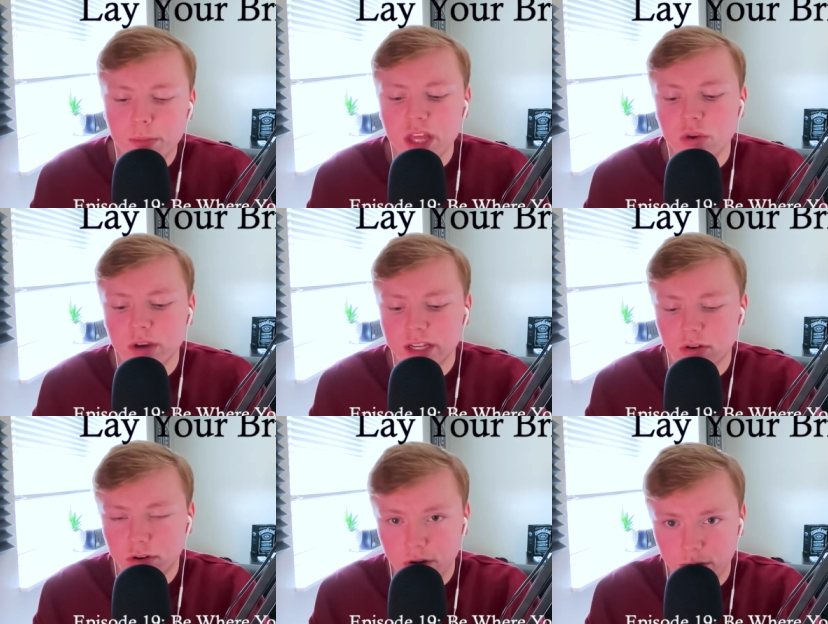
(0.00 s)
that you guys
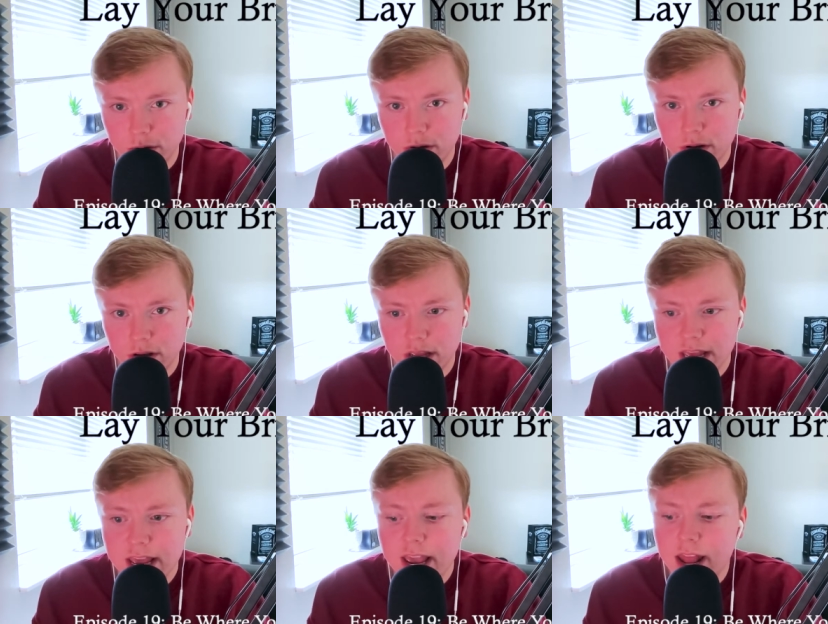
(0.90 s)
are too.
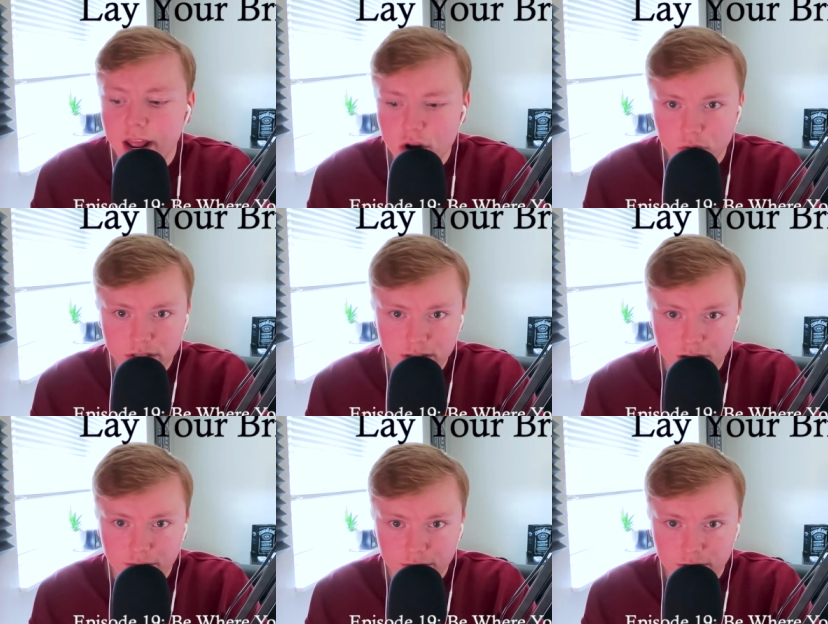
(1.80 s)
And I know it's
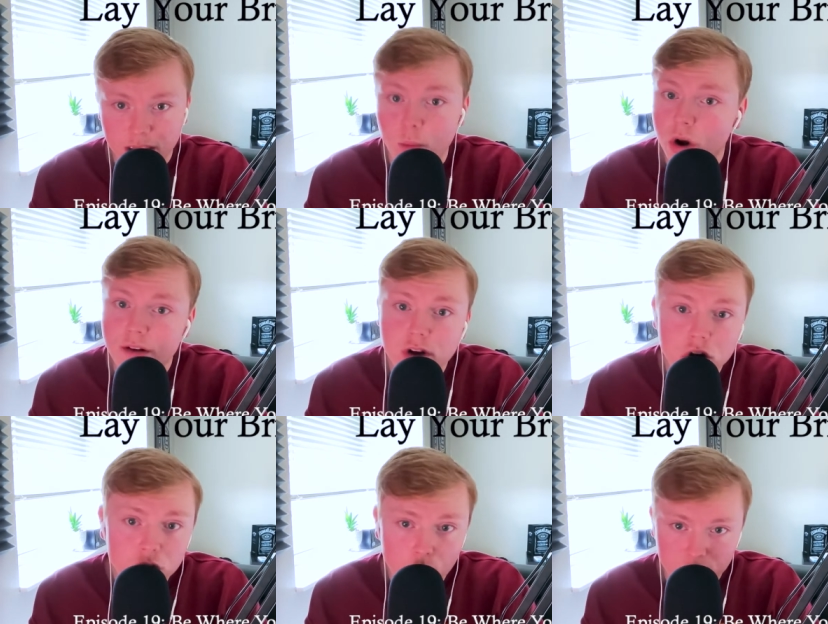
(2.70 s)
tough. And whatever you're
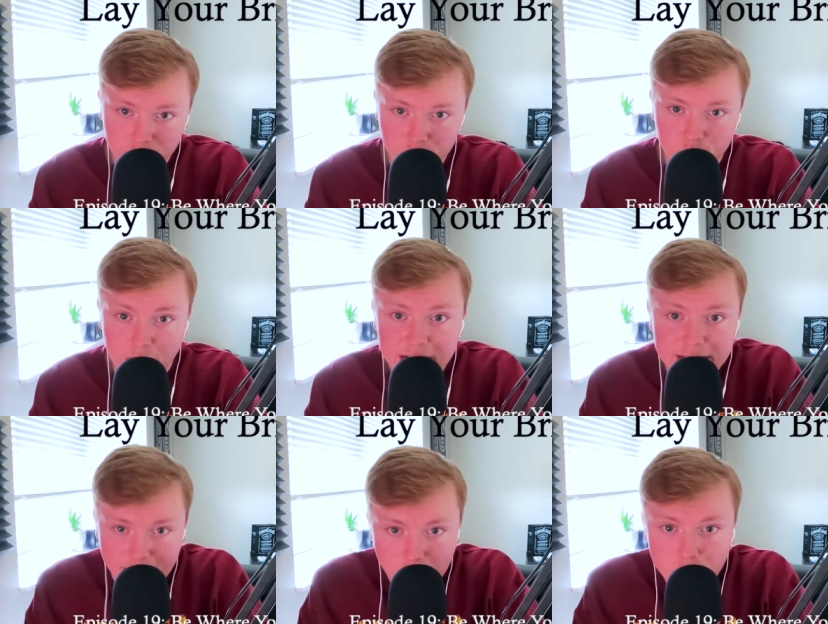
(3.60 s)
going through right
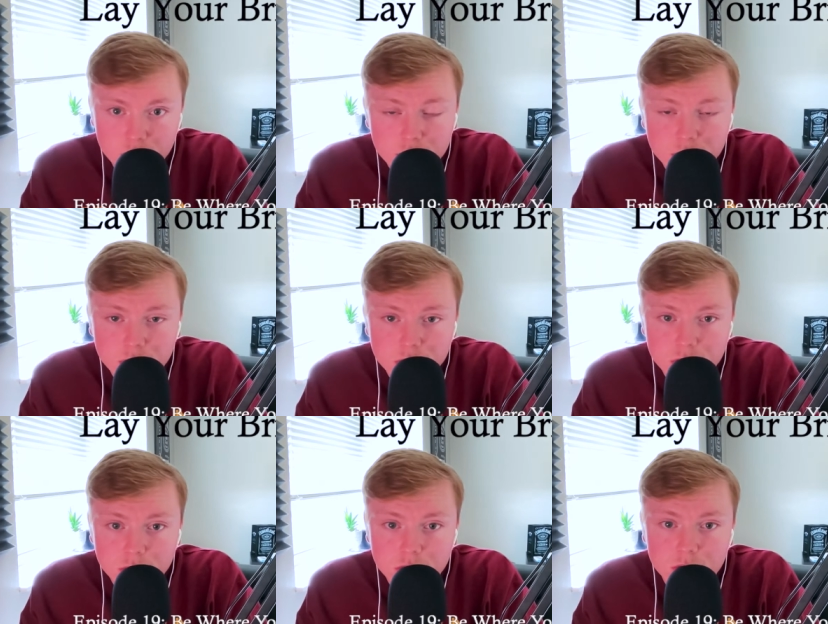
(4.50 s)
now,
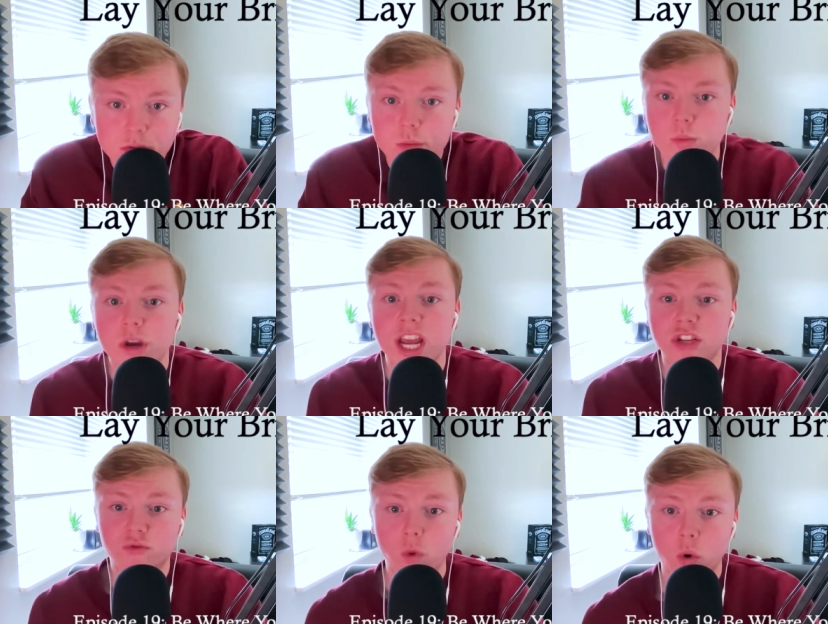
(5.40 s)
it's
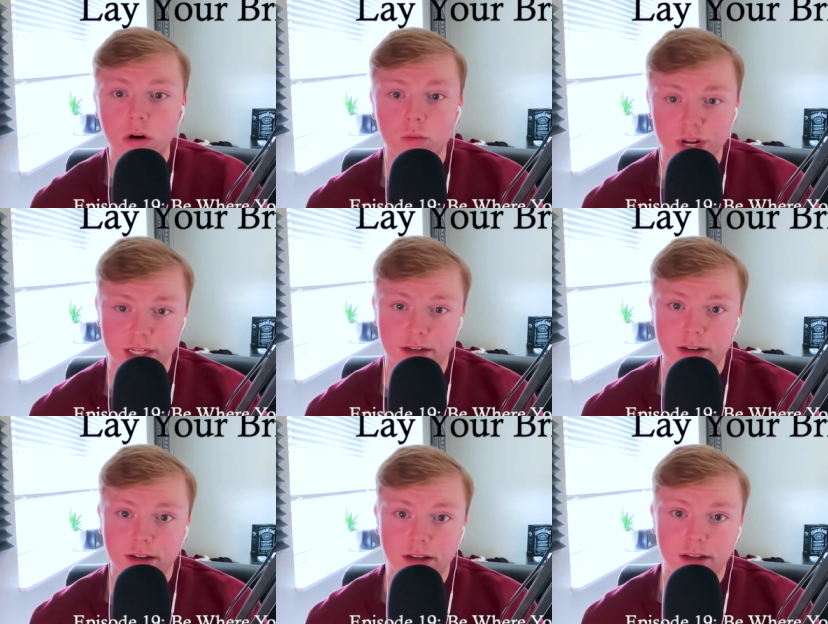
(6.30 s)
for a reason.
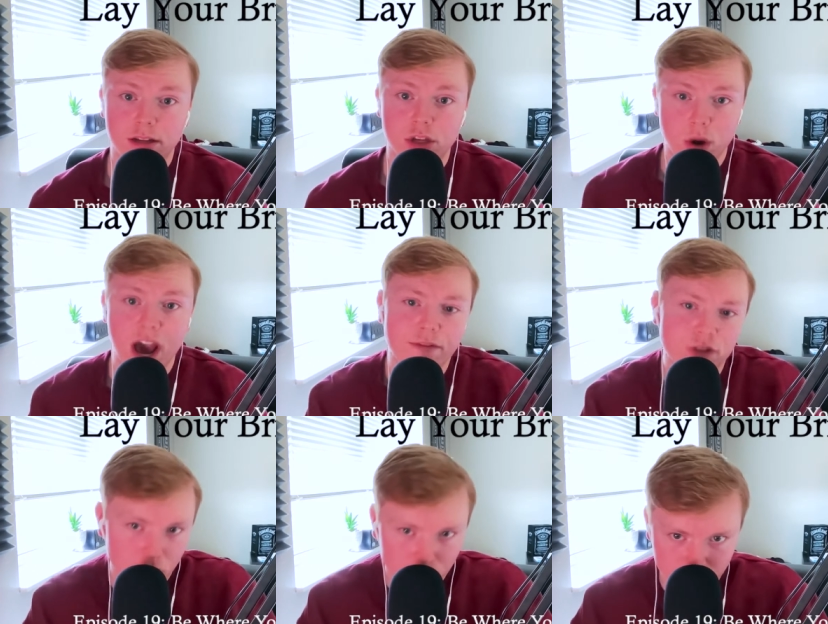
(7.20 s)
You have to
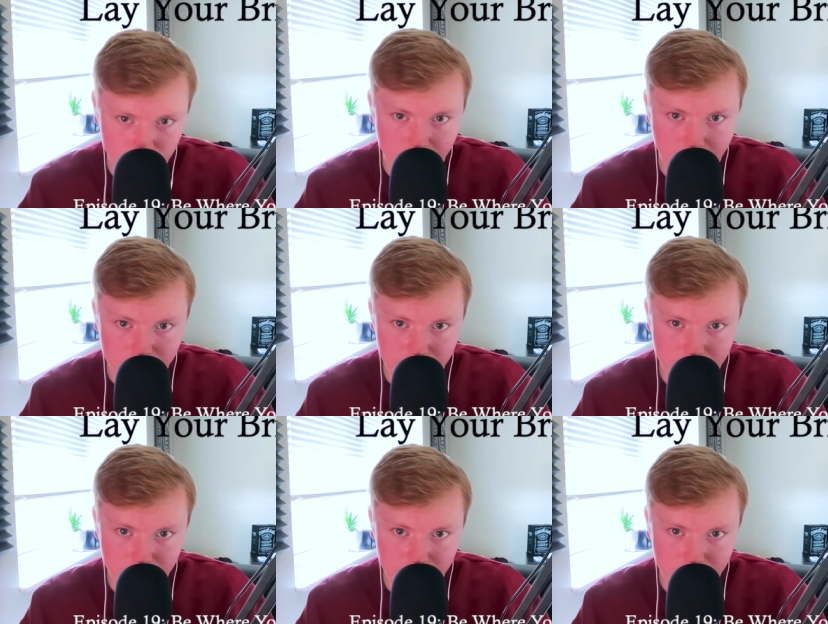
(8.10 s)
go through that.